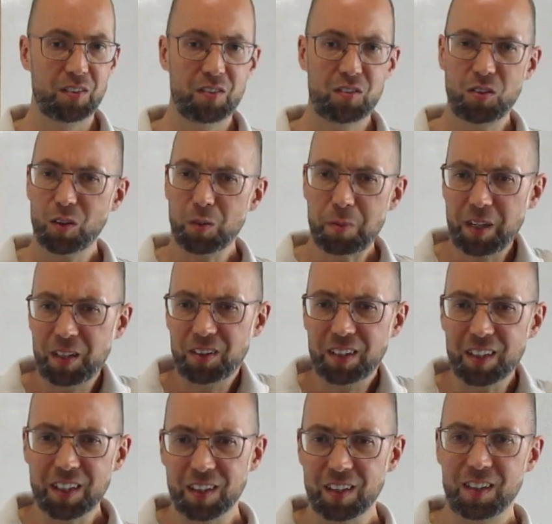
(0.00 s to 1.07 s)
So
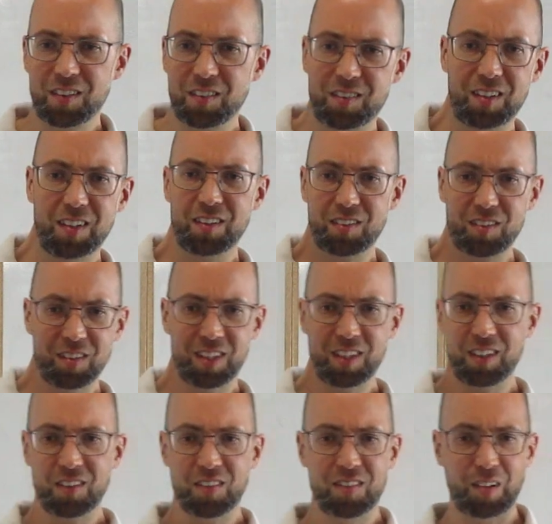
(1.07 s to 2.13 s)
apparently it
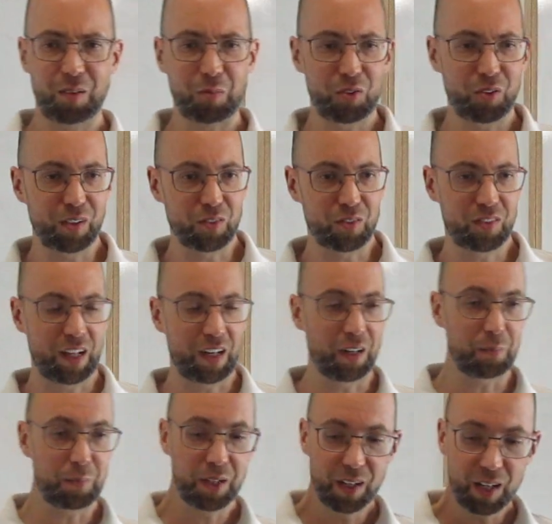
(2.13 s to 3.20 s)
needs some sort of
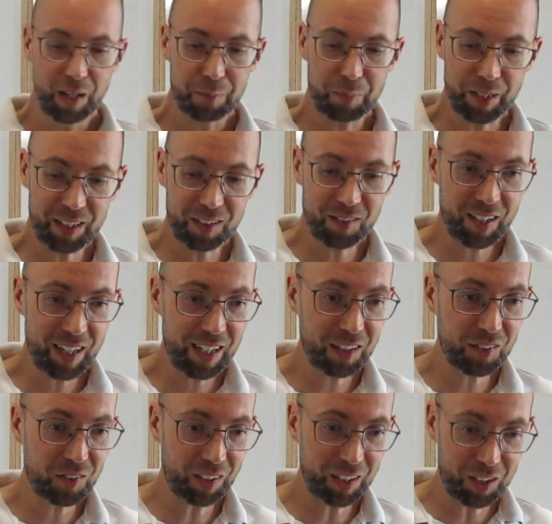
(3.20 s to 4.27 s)
setup. But it
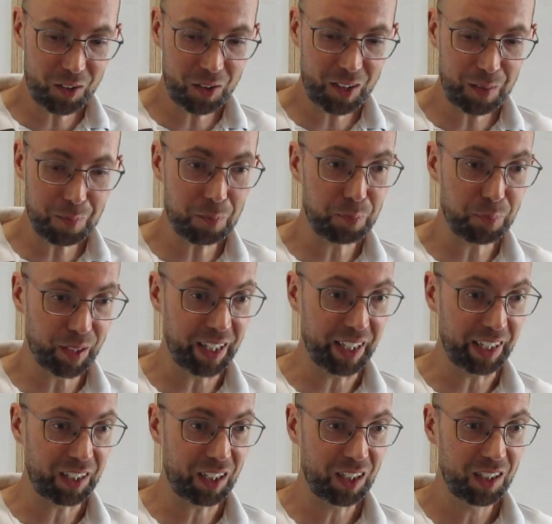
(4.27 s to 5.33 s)
takes, like, you can
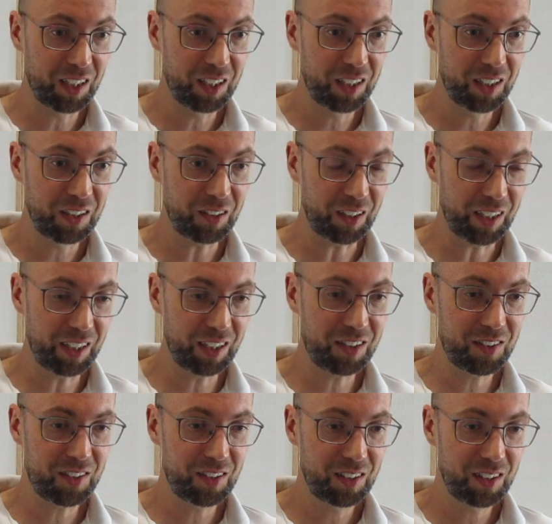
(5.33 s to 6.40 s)
blink, right?
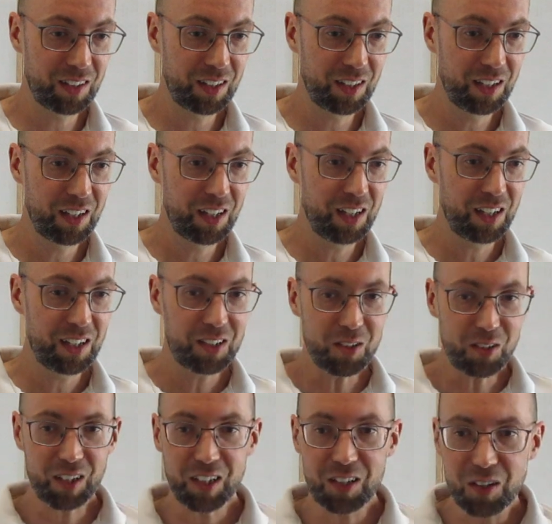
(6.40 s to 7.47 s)
You
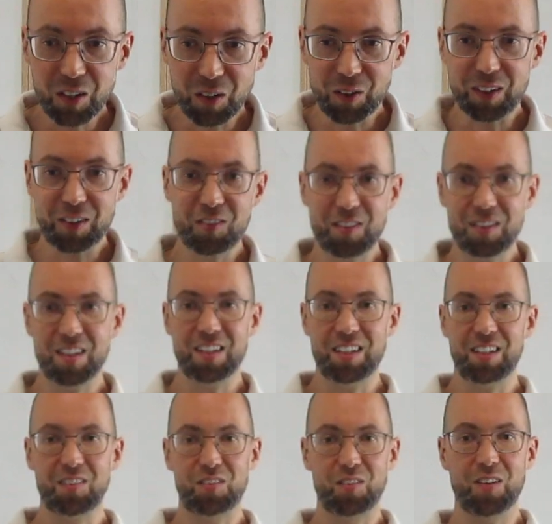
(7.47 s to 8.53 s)
can notice that
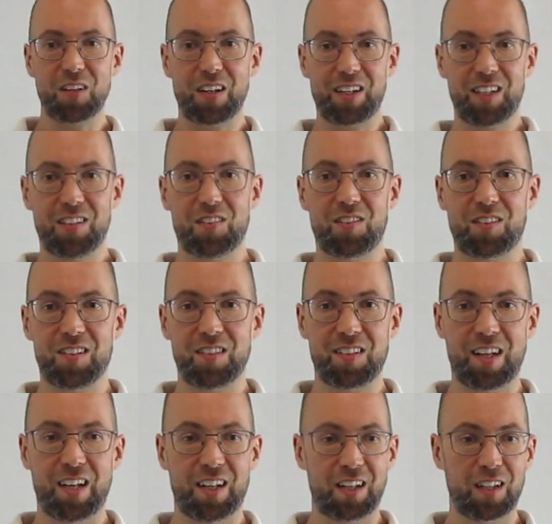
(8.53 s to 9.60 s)
it's not
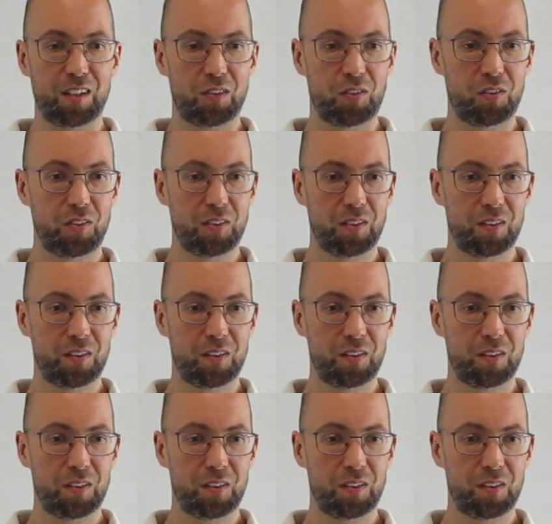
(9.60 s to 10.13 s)
instantaneous.